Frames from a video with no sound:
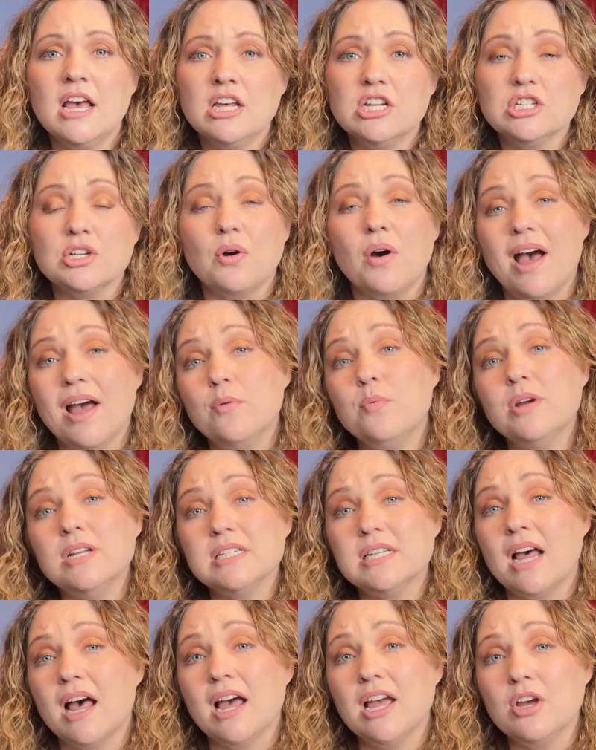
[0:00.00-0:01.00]
So I went
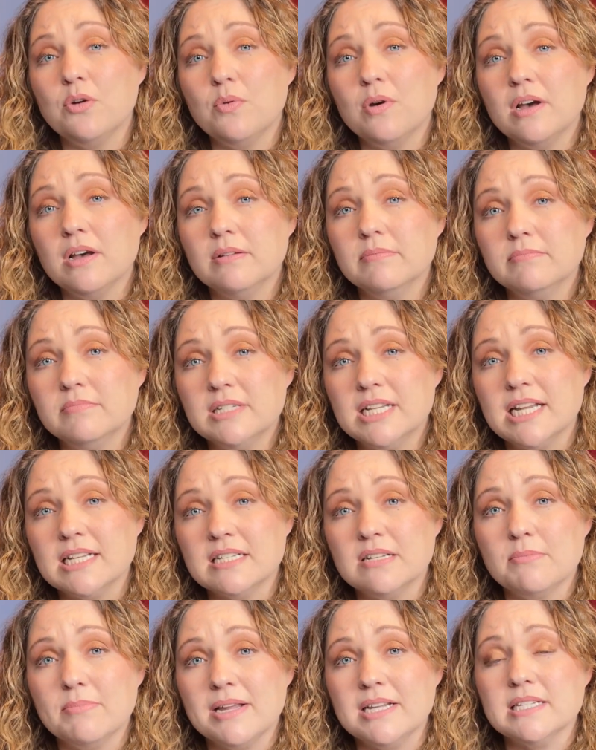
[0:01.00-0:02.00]
to Iowa,
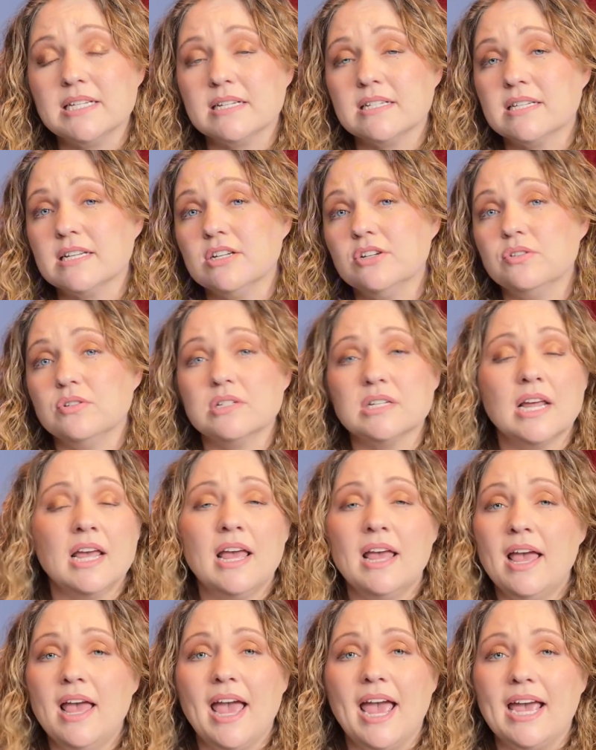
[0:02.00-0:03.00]
tested basic skills,
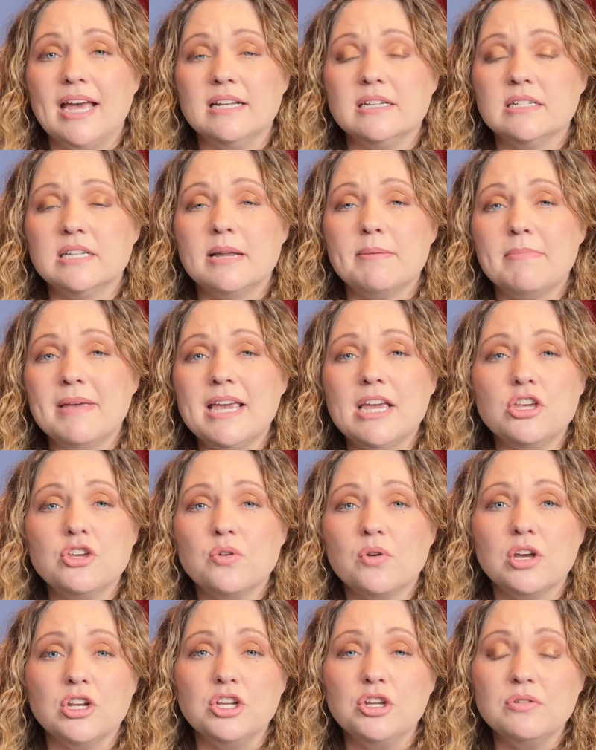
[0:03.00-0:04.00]
and to me, you
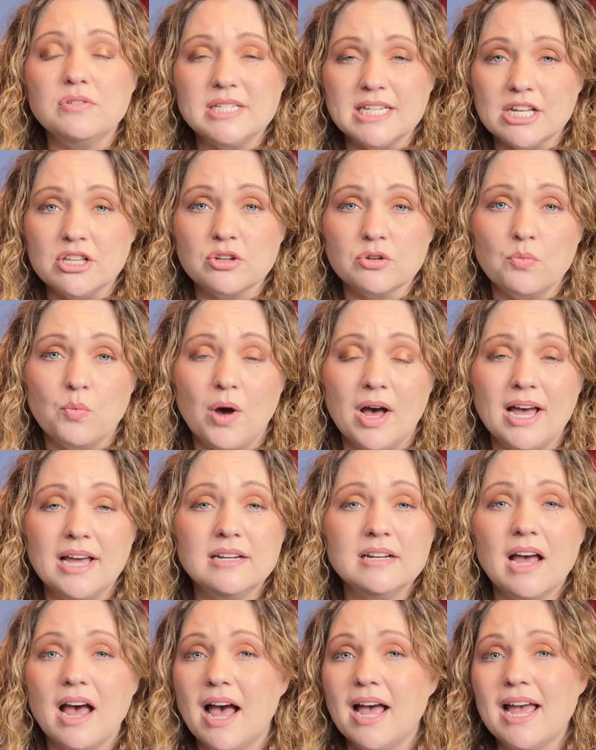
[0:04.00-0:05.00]
could use either
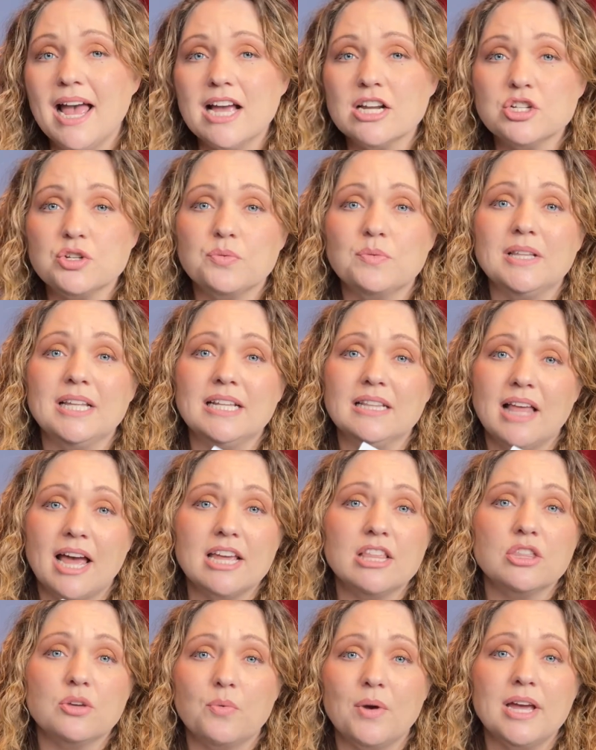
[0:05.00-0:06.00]
one. I actually
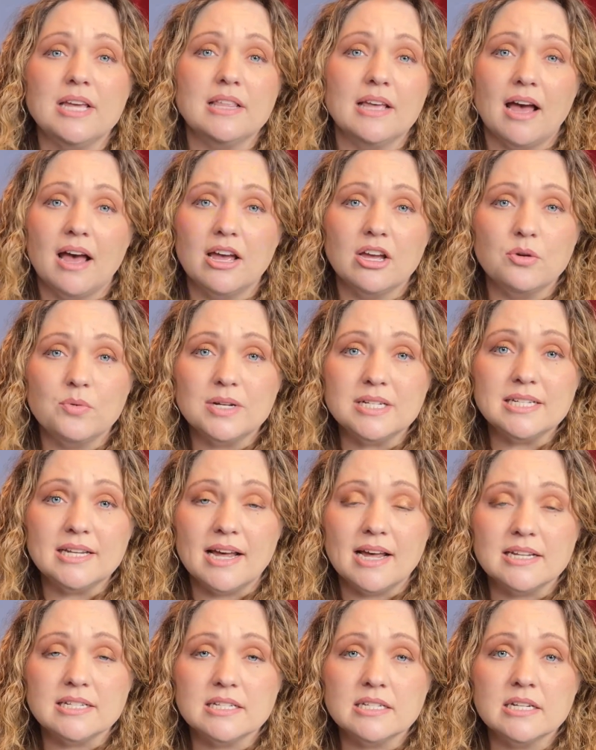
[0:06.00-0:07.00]
like the way the Iowa
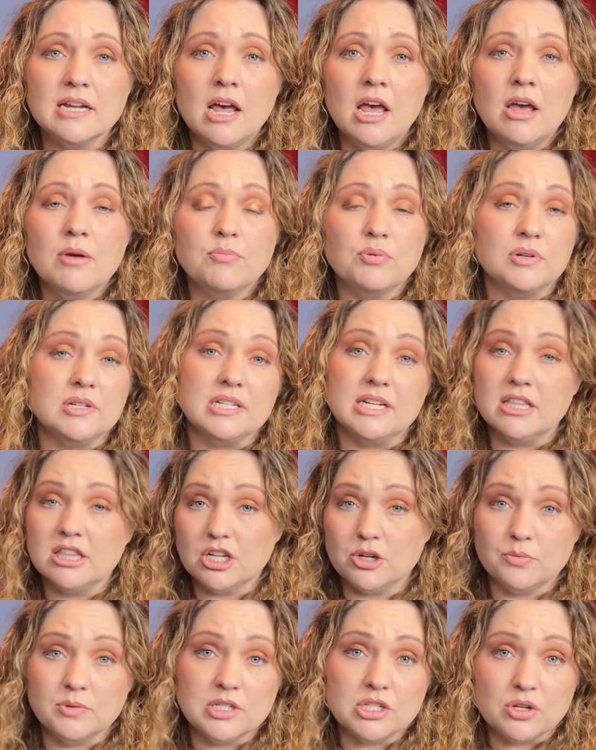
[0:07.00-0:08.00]
tests present
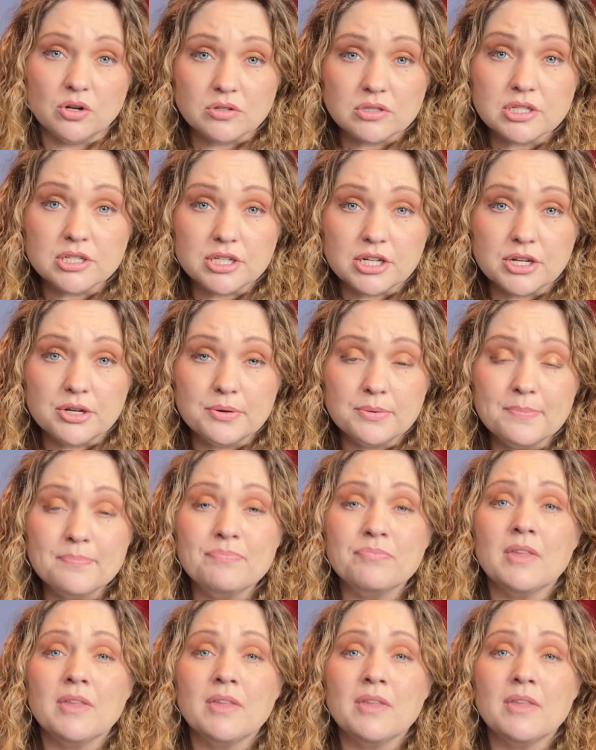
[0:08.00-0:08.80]
their results to you.